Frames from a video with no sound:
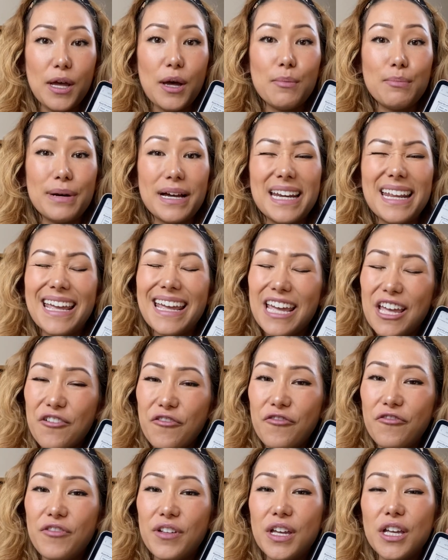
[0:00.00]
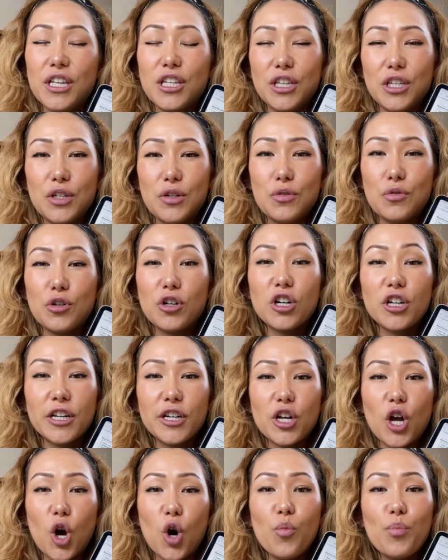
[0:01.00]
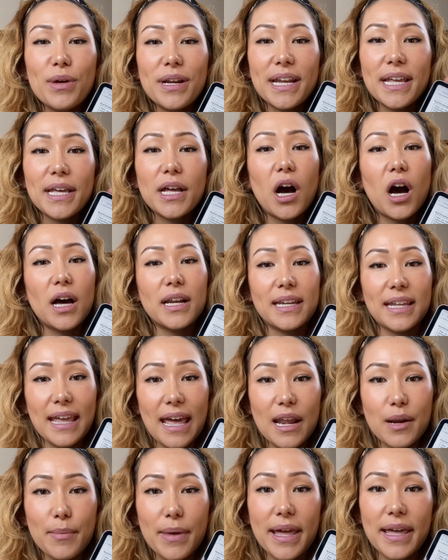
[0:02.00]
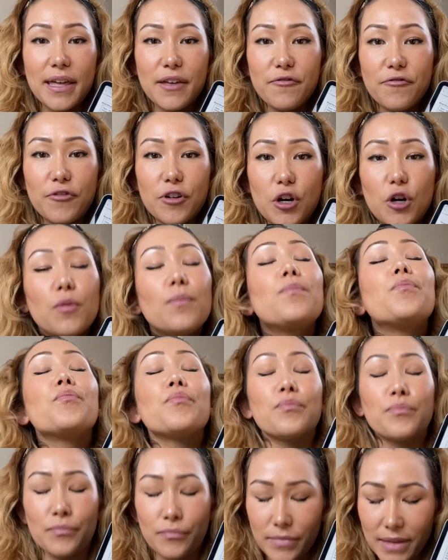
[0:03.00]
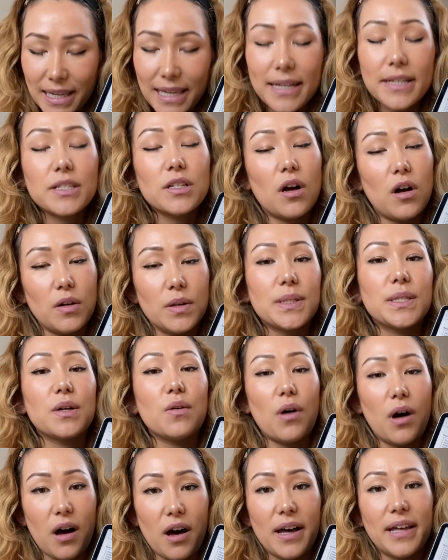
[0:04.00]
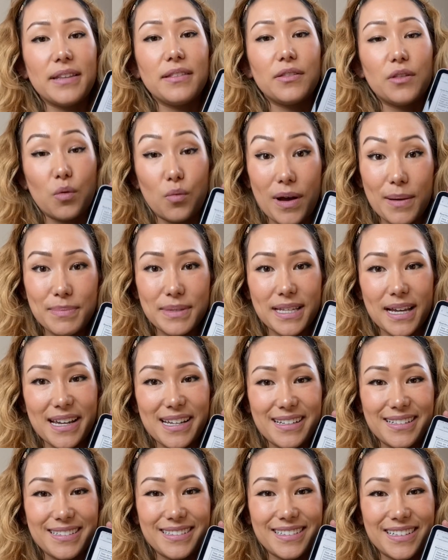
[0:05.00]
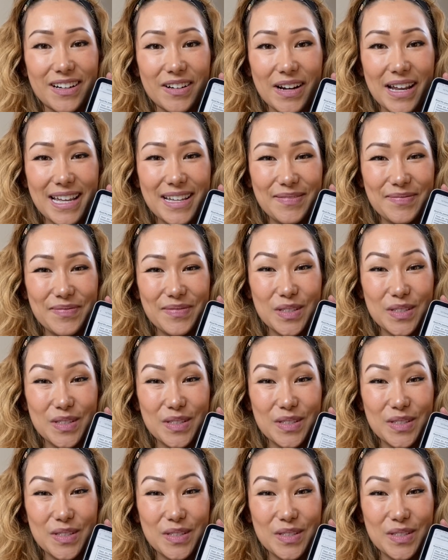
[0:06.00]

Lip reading: But if you couldn't open it on Kenmei Info, it is also on the website, all right?